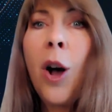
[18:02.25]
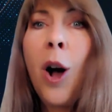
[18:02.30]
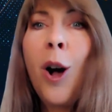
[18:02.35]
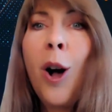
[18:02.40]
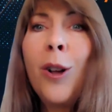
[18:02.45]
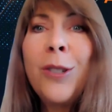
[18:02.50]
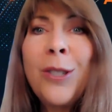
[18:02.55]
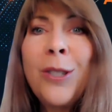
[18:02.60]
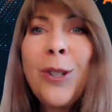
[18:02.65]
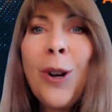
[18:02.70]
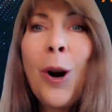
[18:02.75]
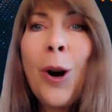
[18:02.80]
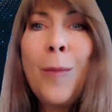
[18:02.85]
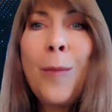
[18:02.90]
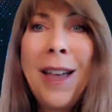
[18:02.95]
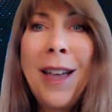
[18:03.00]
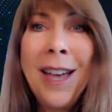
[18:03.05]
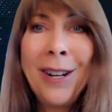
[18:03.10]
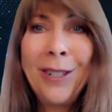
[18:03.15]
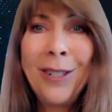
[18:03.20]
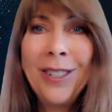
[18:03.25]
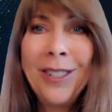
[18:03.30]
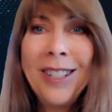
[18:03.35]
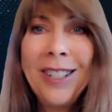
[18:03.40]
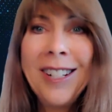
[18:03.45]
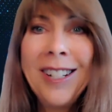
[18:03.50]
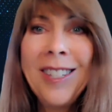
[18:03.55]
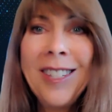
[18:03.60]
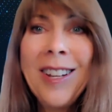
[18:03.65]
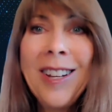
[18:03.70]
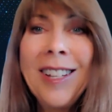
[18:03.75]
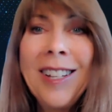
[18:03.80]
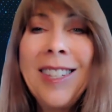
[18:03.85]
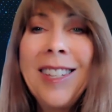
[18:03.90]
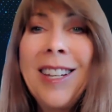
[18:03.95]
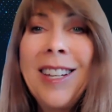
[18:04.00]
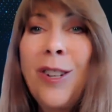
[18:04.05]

all-star panel to discuss